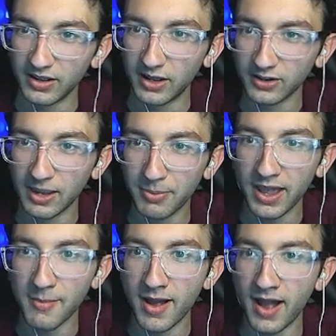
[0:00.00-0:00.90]
Okay,
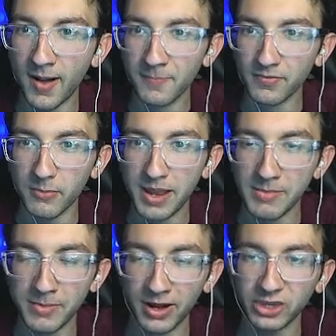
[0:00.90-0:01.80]
bye, Mom. Me and
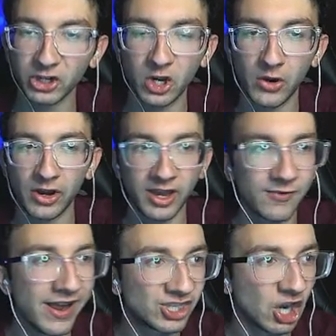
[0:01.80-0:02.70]
my monkey are going on an
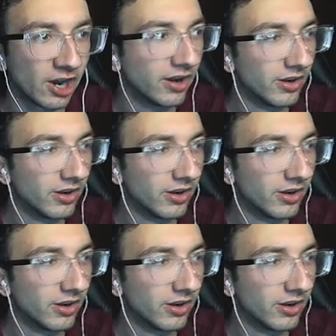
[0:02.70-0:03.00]
adventure.